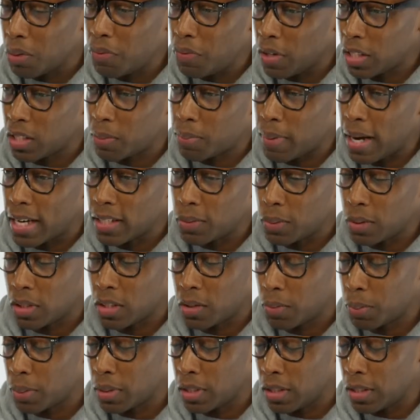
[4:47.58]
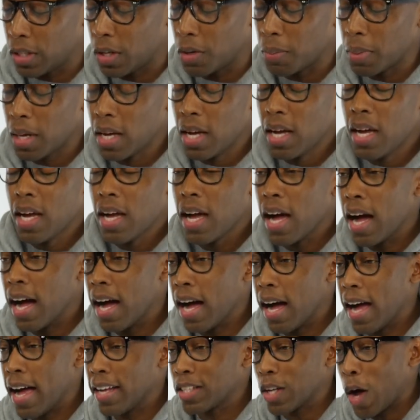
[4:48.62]
a fixed price, which is pretty dope.
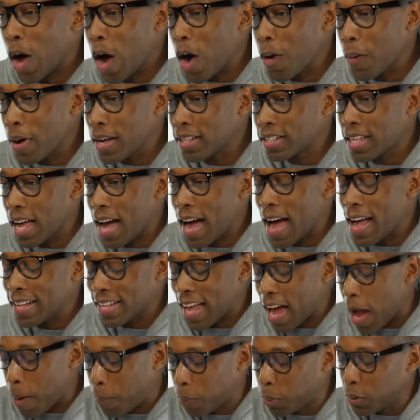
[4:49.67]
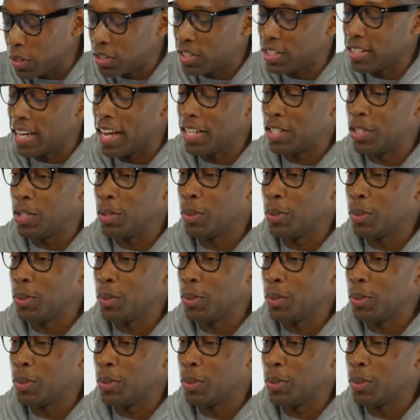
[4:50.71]
Uh, as always, guys, I appreciate